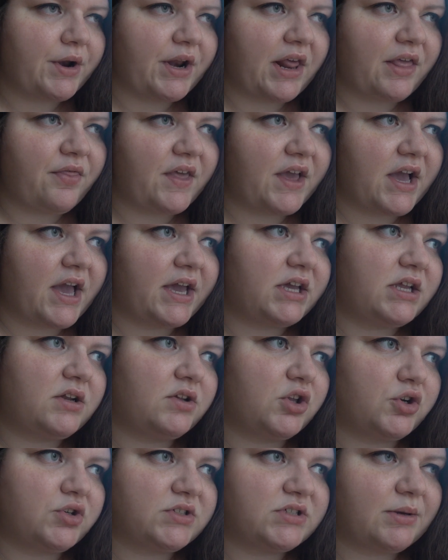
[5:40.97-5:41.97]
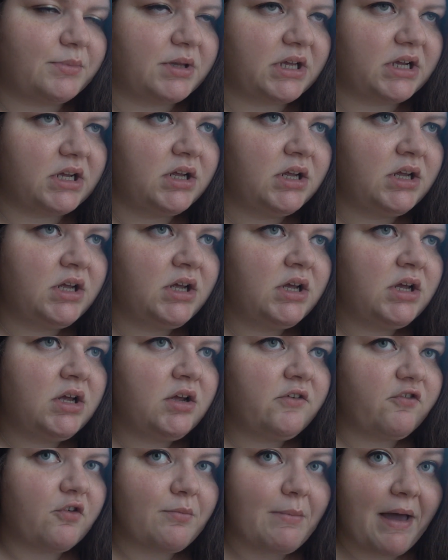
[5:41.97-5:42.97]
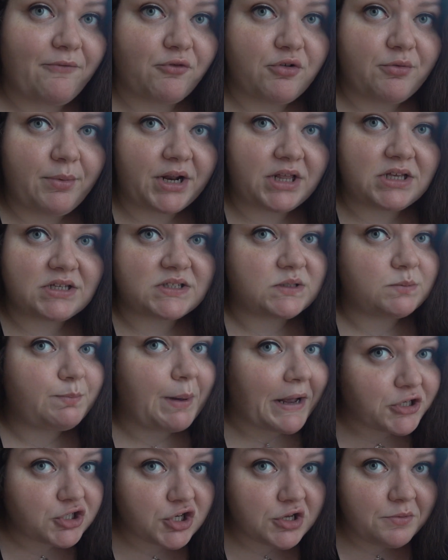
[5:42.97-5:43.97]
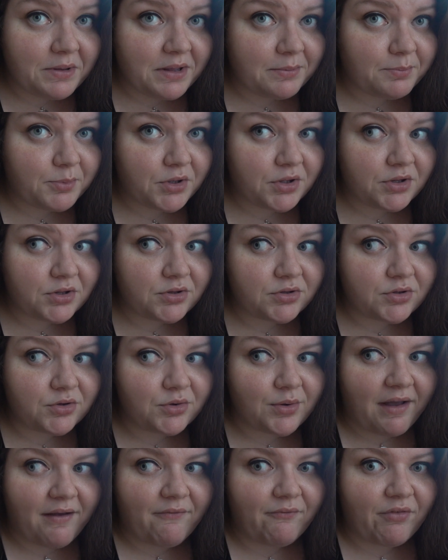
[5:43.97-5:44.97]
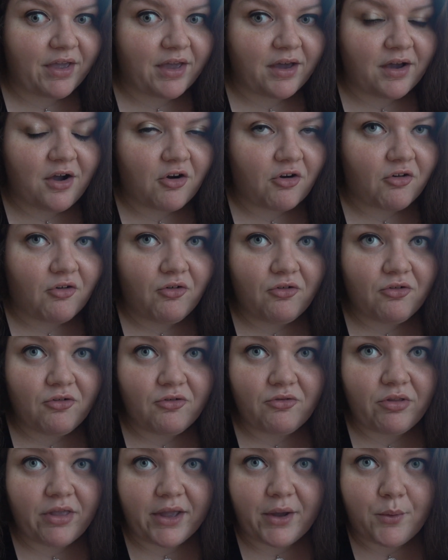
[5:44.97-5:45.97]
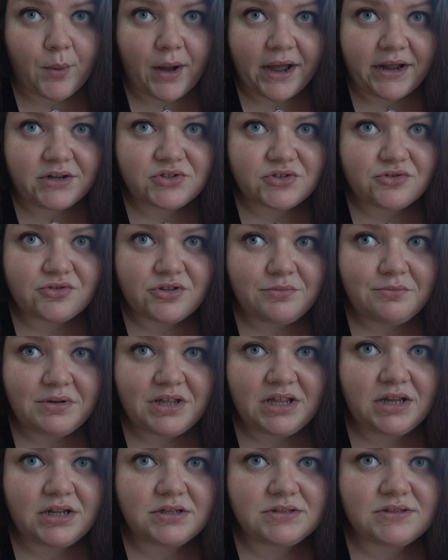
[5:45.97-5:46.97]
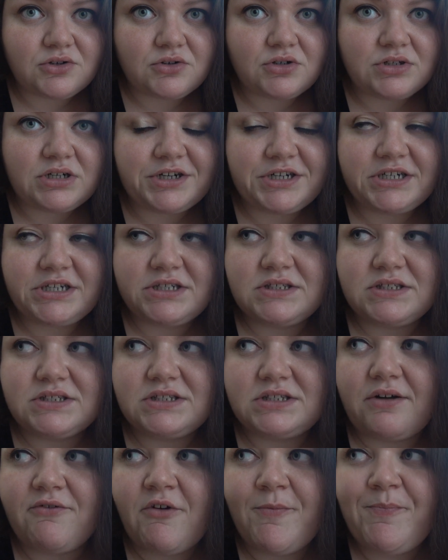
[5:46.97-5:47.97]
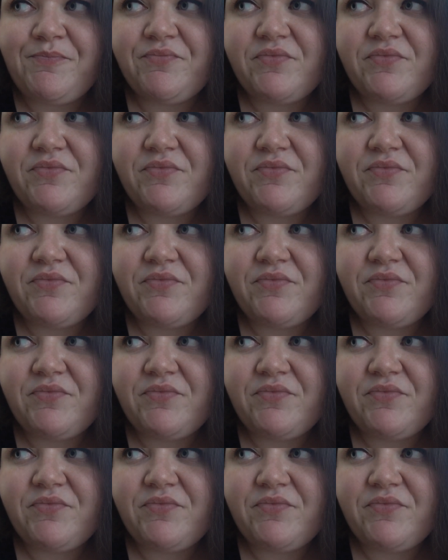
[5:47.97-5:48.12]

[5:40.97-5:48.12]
And I think I can learn something from everybody, especially people who have are wiser than me in certain areas and stuff.